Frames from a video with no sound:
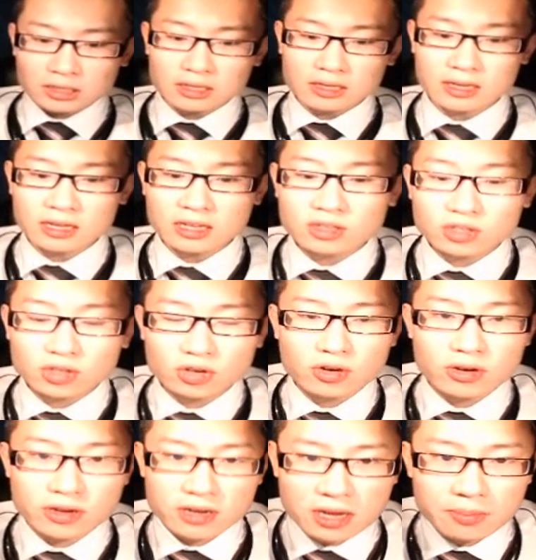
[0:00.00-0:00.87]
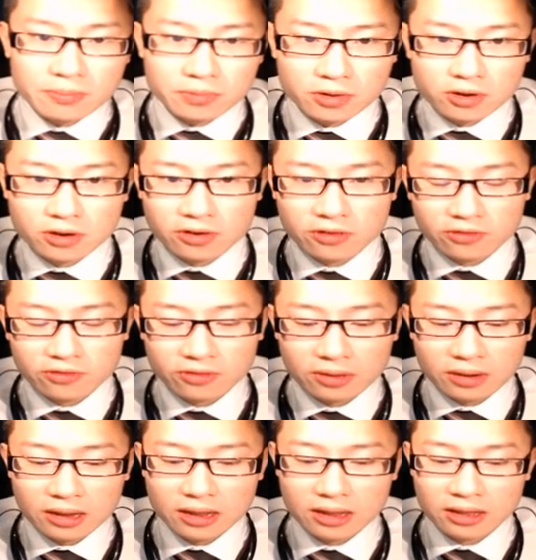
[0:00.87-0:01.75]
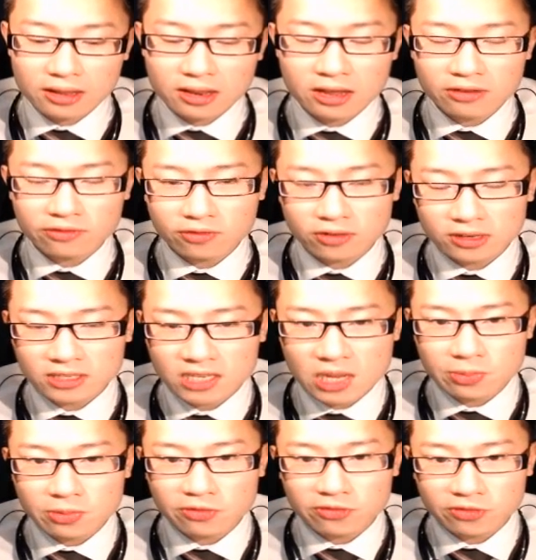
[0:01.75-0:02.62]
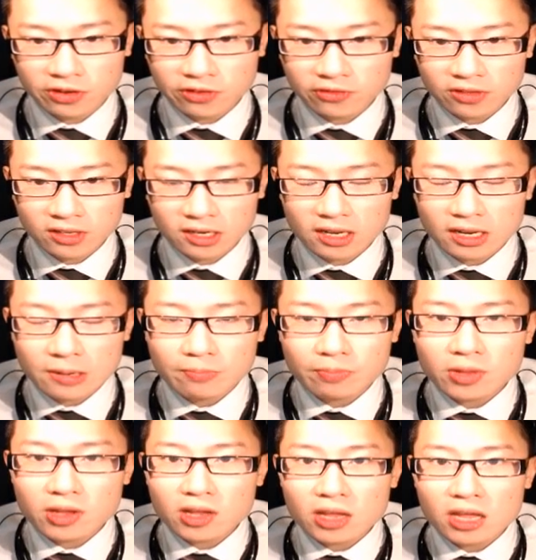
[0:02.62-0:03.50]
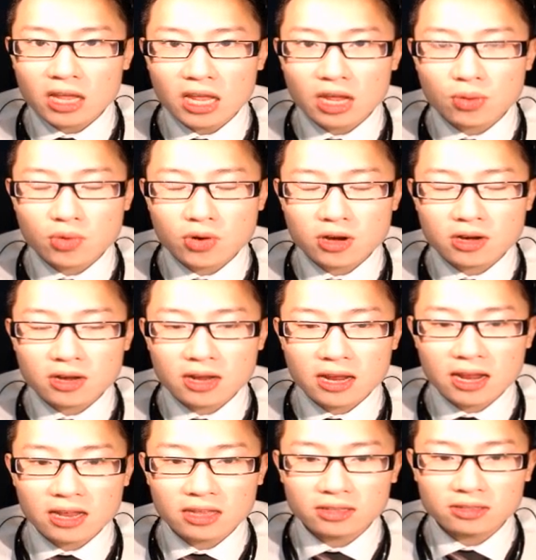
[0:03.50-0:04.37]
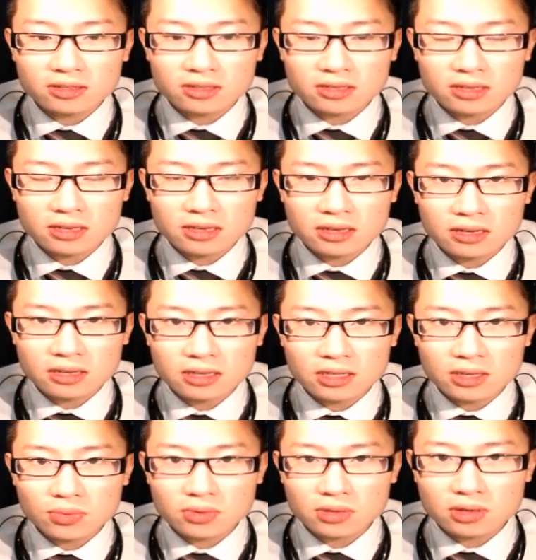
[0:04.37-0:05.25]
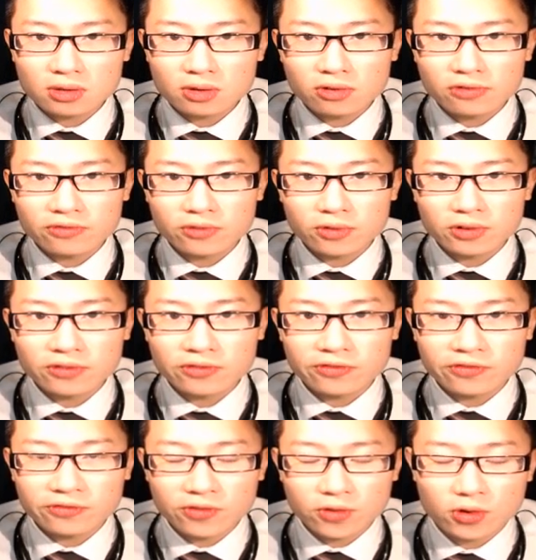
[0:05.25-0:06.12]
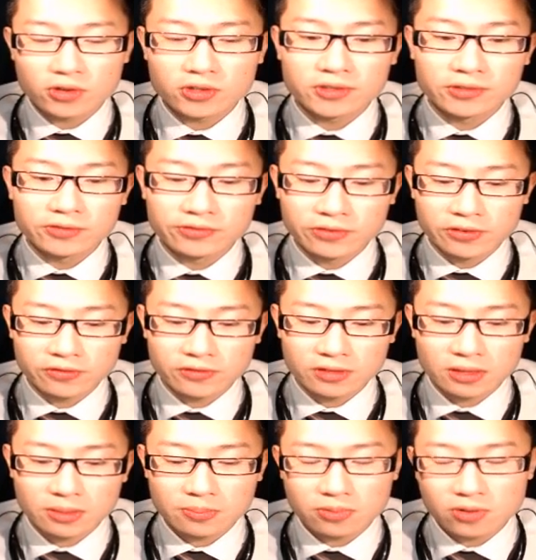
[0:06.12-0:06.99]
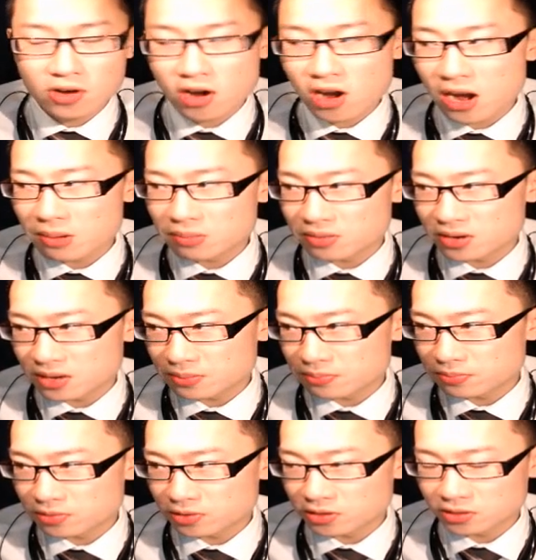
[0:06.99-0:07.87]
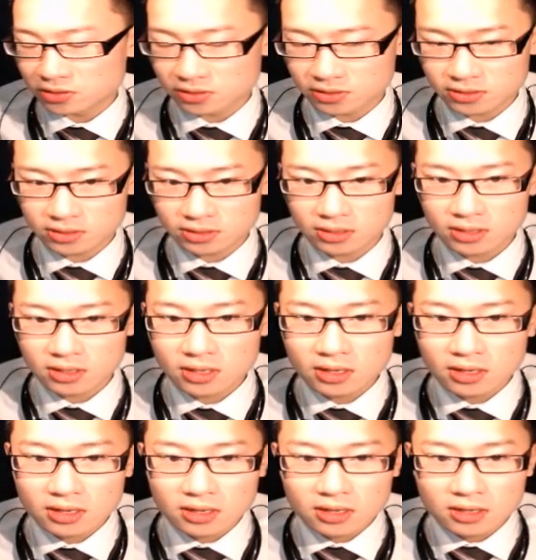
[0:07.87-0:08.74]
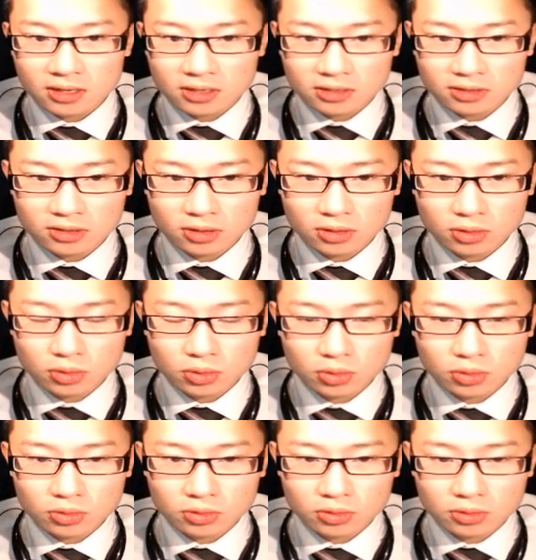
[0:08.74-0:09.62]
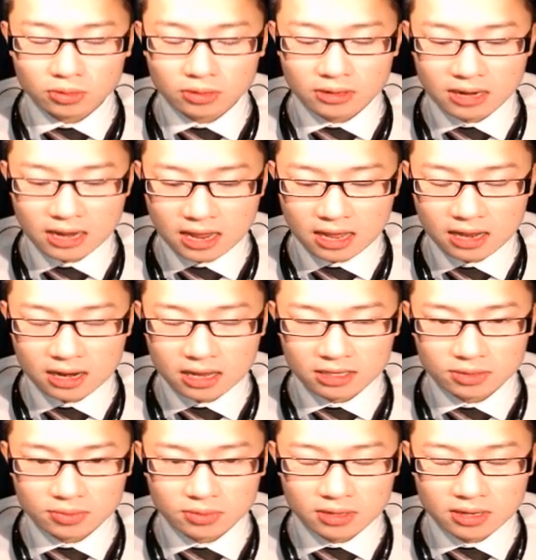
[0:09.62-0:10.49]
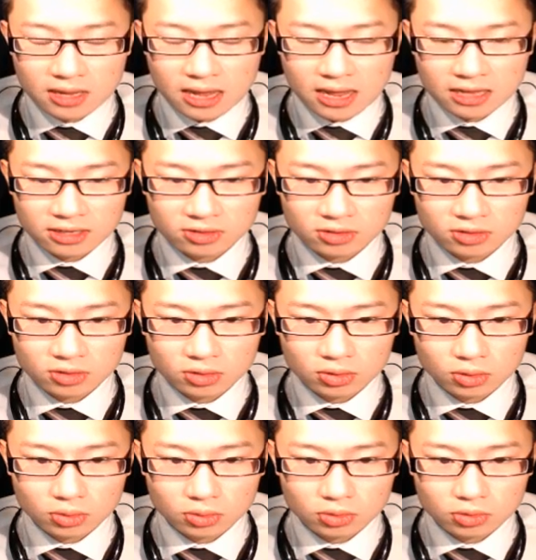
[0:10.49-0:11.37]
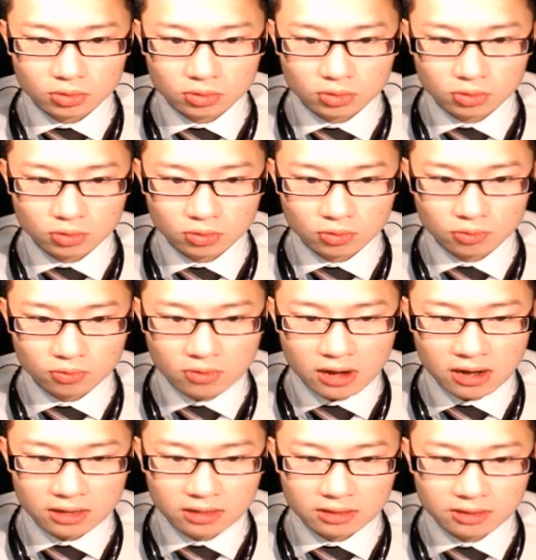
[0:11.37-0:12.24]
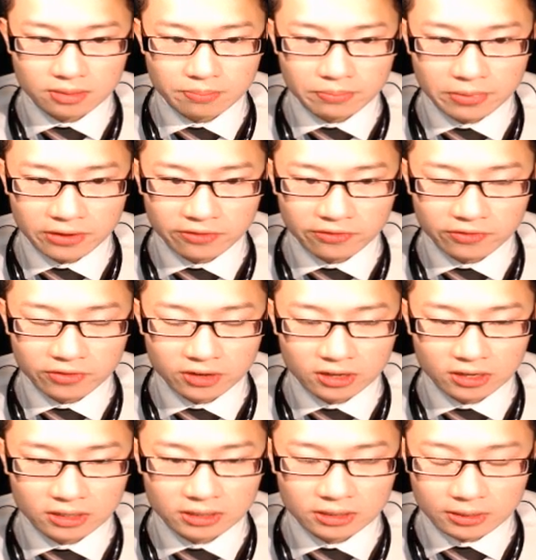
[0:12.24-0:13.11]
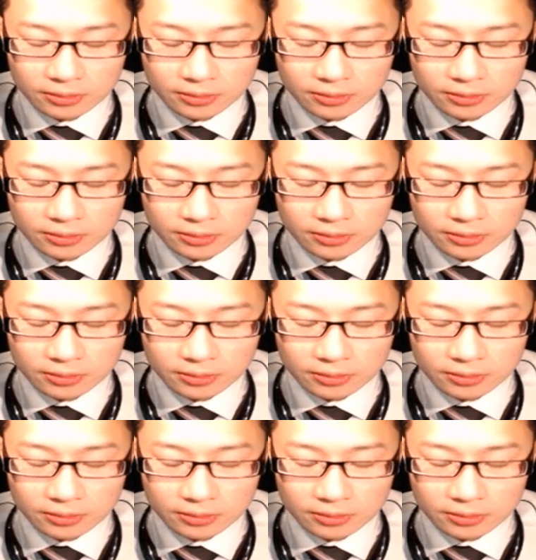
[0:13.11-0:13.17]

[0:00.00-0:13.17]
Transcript: enter a number, like for example 50, and we're gonna look for the first 50 prime numbers. So now I just want to ask you to write the method